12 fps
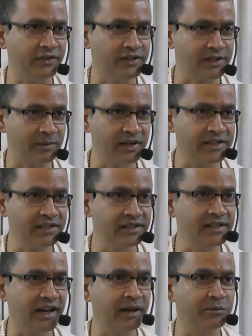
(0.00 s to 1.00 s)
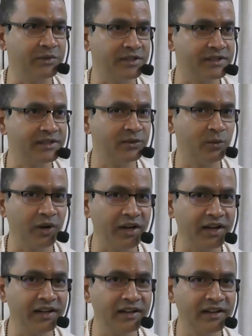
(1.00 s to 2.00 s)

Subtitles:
the samasas, I am this. Why?